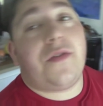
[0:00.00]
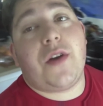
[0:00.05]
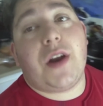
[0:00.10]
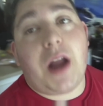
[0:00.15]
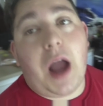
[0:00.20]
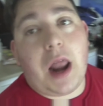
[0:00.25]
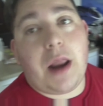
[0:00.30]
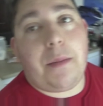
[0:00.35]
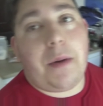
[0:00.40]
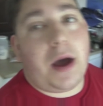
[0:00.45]

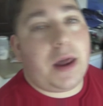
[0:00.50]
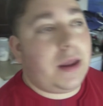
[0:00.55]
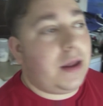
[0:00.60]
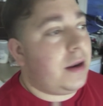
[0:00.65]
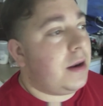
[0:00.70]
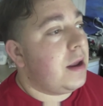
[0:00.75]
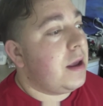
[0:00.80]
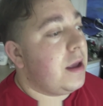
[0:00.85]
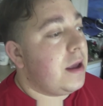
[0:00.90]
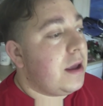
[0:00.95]
forgot about it.
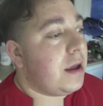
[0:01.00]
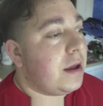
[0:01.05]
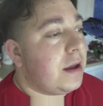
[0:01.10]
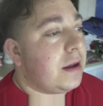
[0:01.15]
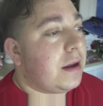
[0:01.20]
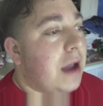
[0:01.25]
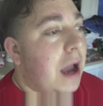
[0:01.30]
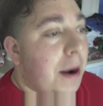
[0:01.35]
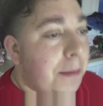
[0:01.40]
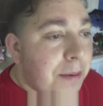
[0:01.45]

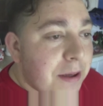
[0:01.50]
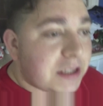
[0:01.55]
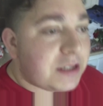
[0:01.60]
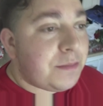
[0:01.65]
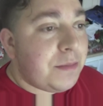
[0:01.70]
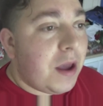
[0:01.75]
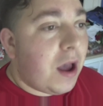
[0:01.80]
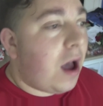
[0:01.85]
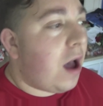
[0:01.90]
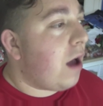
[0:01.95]
Kind of pissed
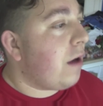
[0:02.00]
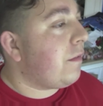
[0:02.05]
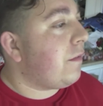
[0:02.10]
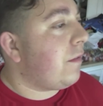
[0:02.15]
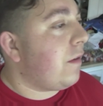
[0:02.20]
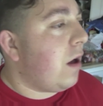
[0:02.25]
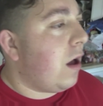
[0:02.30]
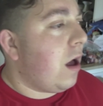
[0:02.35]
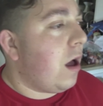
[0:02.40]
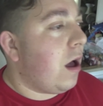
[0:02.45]
me
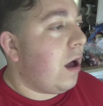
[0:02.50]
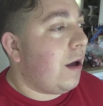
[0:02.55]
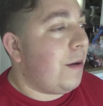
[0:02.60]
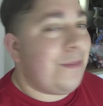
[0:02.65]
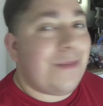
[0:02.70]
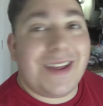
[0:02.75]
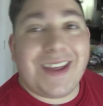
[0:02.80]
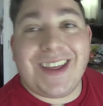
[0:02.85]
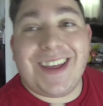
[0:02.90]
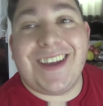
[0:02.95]
off.
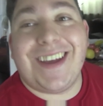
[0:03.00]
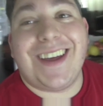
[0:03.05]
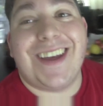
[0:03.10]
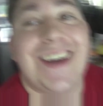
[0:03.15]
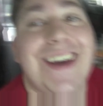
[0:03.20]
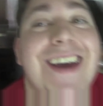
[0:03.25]
Uh,